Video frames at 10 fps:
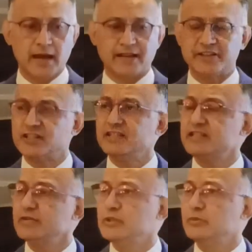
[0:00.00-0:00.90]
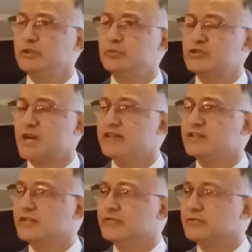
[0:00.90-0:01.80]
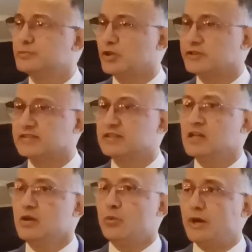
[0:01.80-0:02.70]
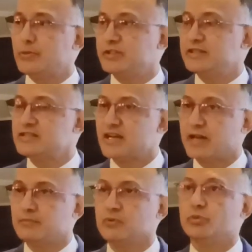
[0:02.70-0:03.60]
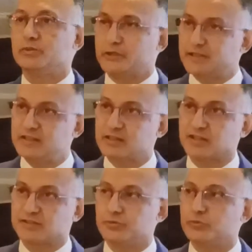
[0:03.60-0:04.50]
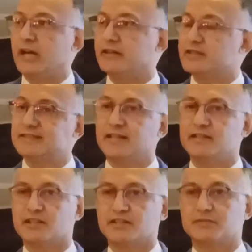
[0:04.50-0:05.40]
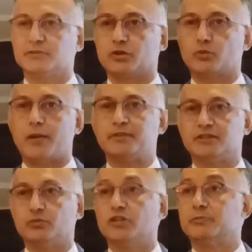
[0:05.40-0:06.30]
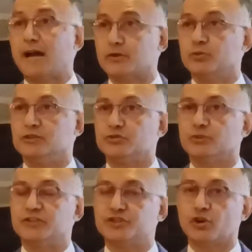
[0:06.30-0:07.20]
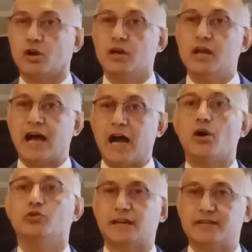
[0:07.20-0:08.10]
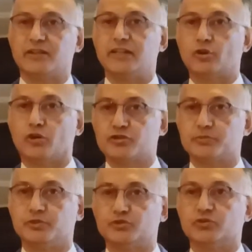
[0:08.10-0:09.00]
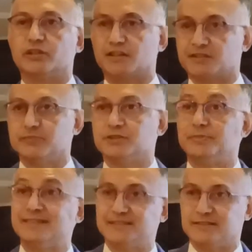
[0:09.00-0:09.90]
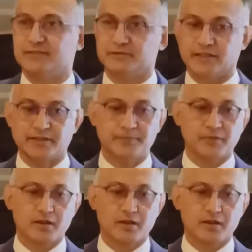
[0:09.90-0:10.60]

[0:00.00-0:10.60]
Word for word: And agility, we, we, we try and deliver projects well within time, well within the customer. We understand the customer requirements and work backwards to ensure how that really contributes to the customer's business, right?